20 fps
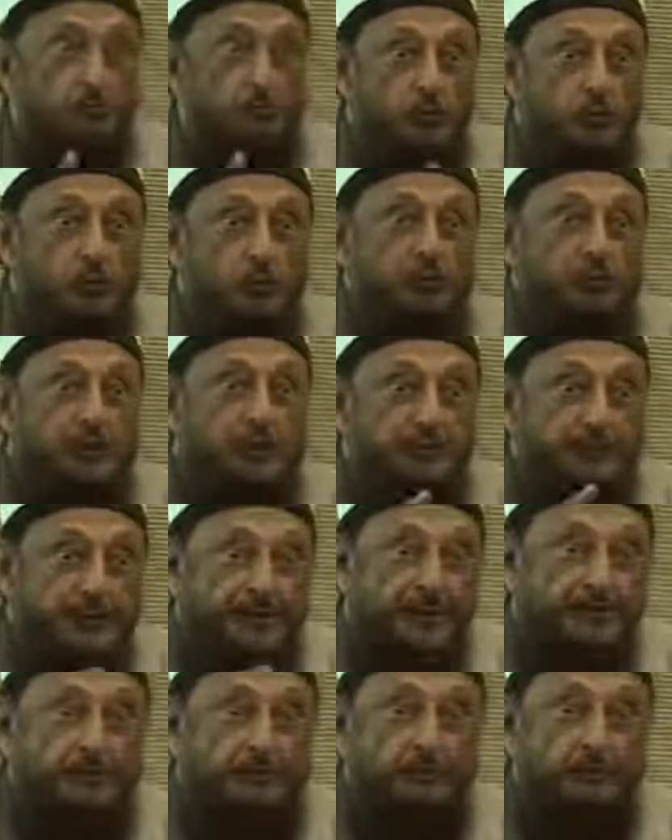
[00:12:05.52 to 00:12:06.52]
So
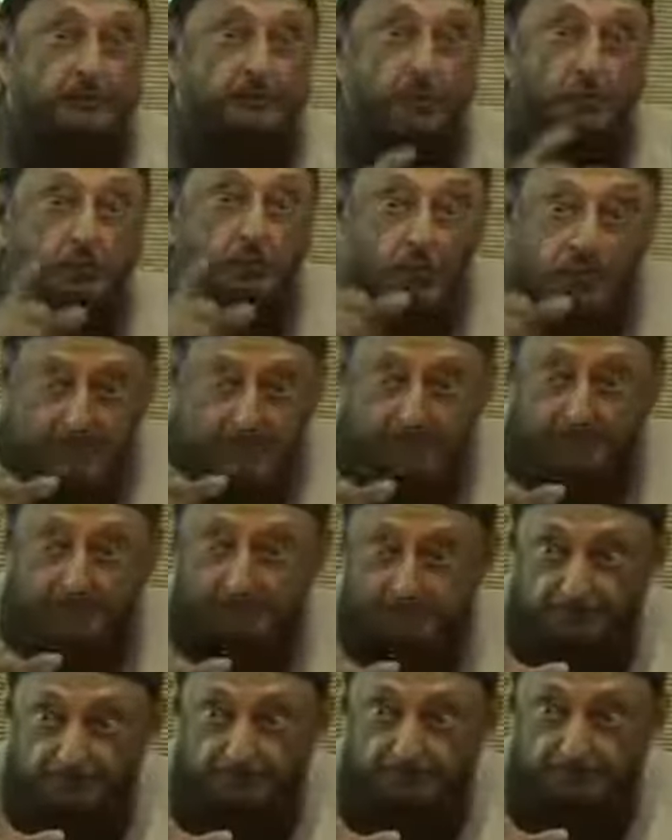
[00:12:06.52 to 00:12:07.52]
don't attempt to
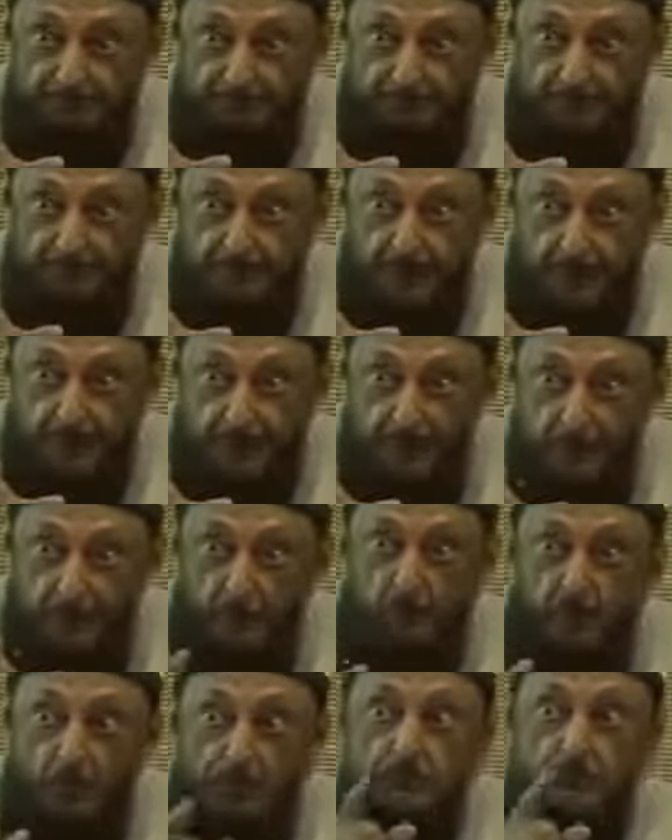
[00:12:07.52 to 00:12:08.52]
run
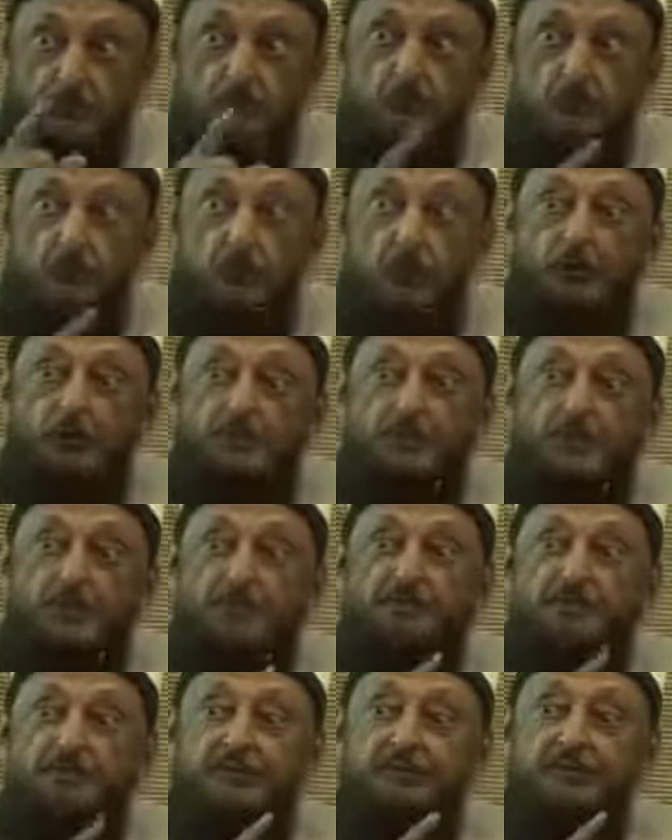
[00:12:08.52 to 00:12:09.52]
when you do
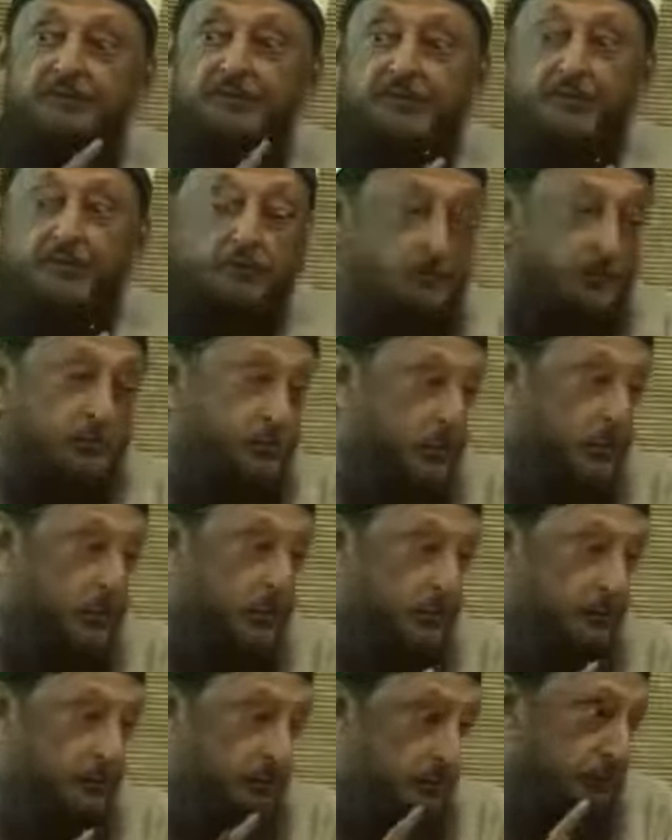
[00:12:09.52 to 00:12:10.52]
not even as yet
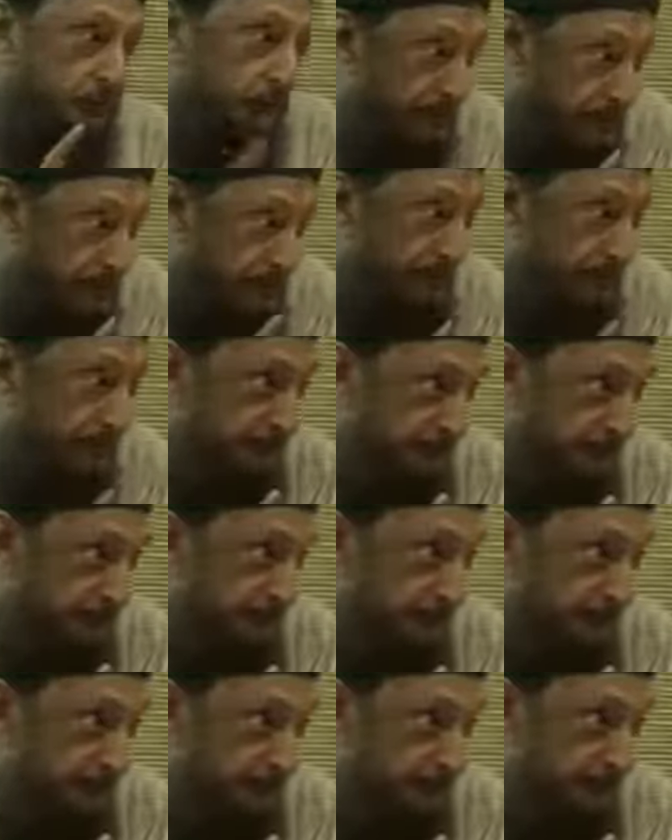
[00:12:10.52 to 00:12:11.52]
know how to creep.
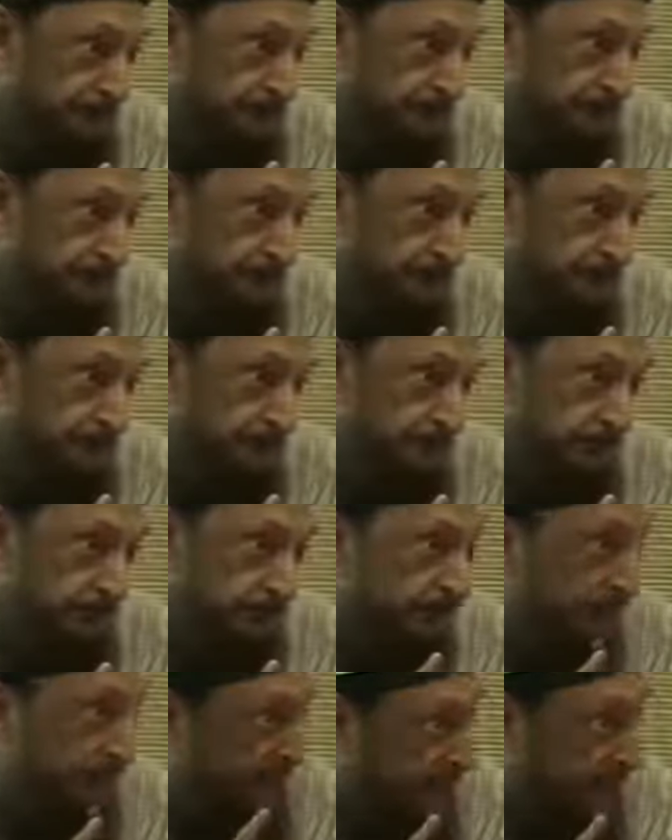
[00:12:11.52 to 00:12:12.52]

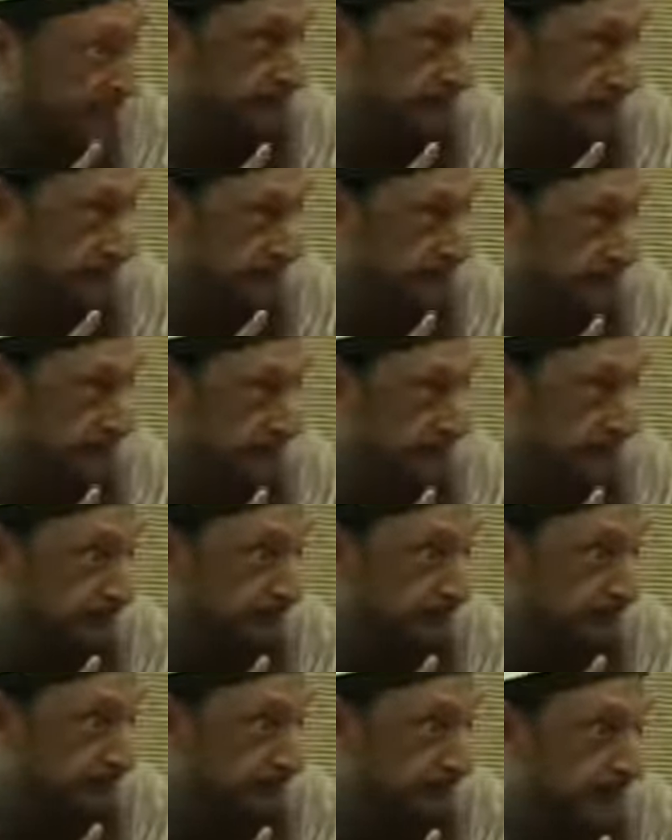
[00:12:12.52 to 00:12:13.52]
Be careful.
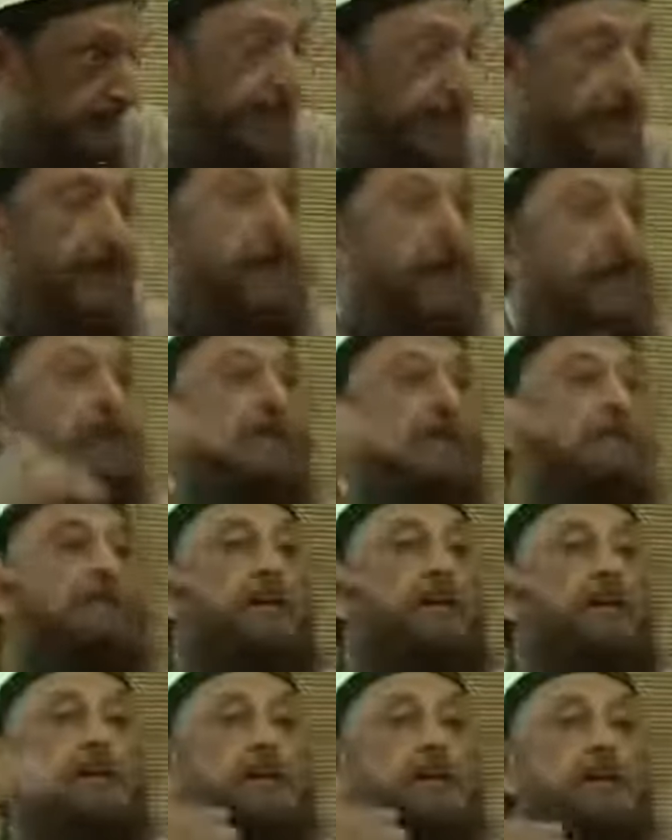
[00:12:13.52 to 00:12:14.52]

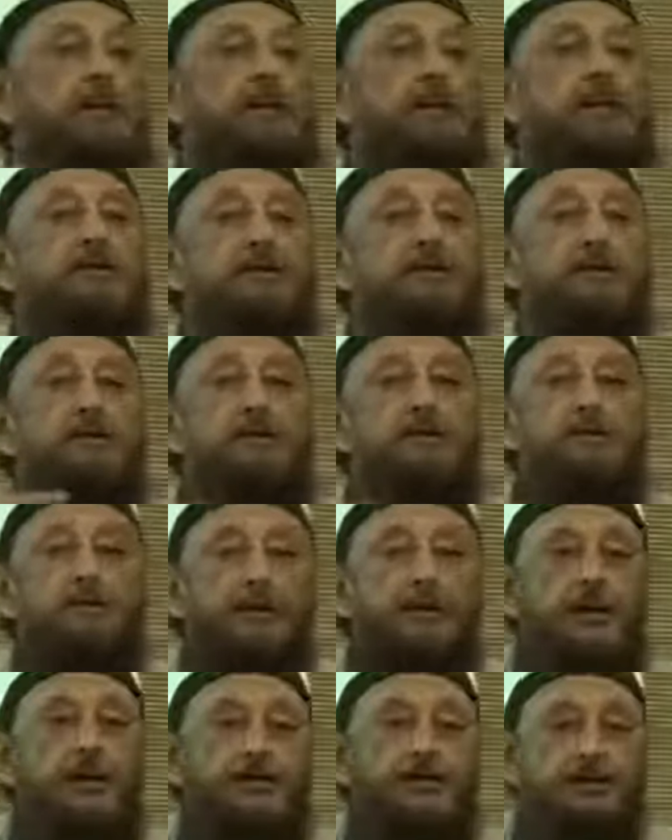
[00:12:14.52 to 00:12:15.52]
But in
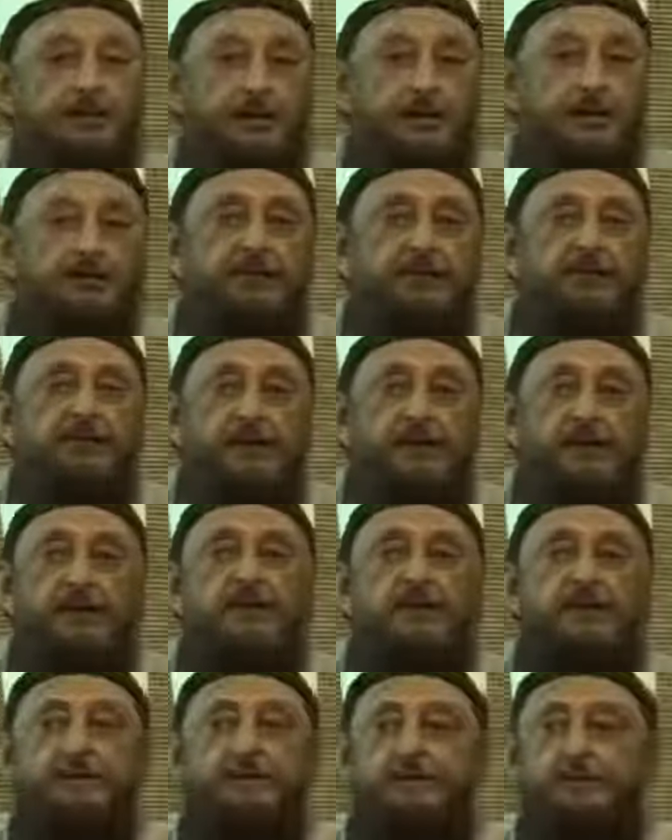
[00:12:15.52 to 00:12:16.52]
addition to that, as every
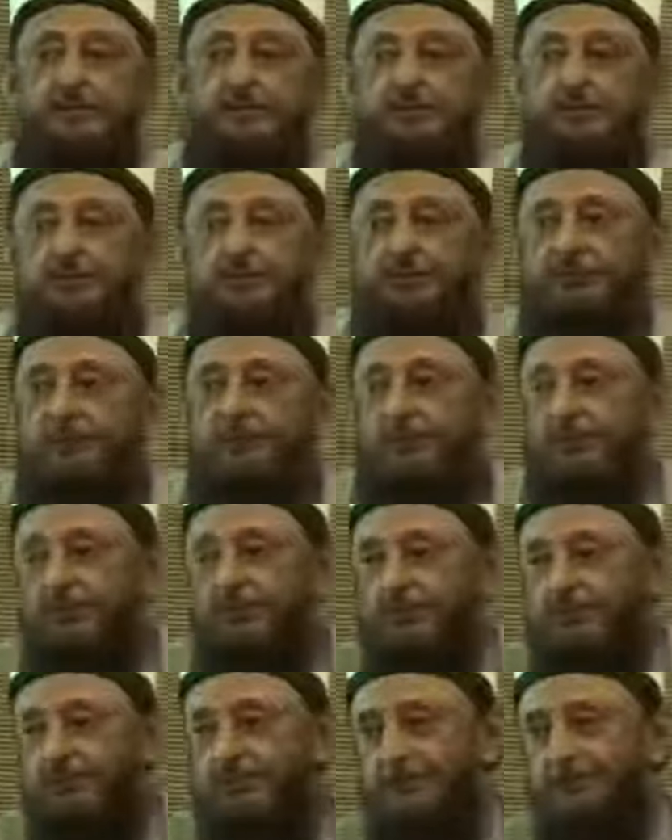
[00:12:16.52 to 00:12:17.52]
scientist would
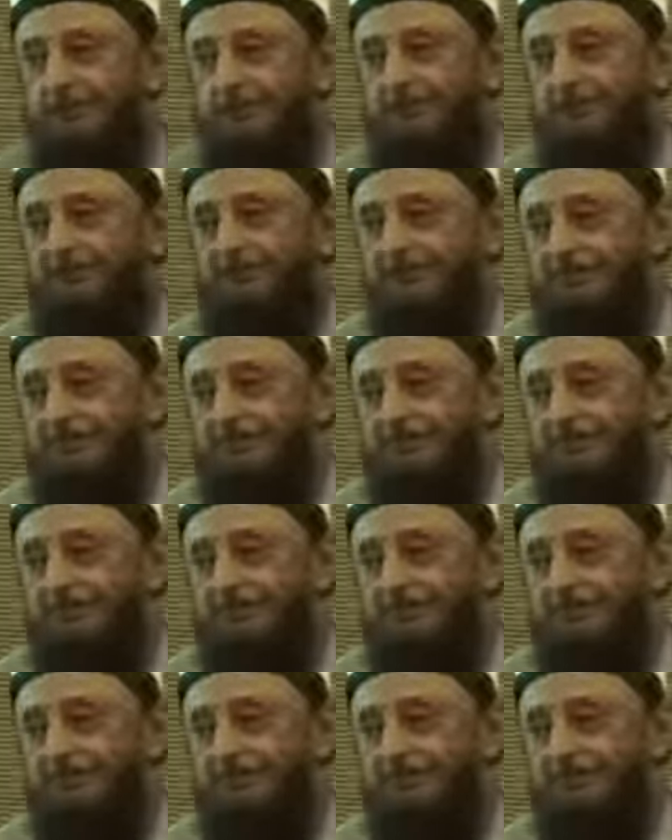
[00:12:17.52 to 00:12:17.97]
tell you,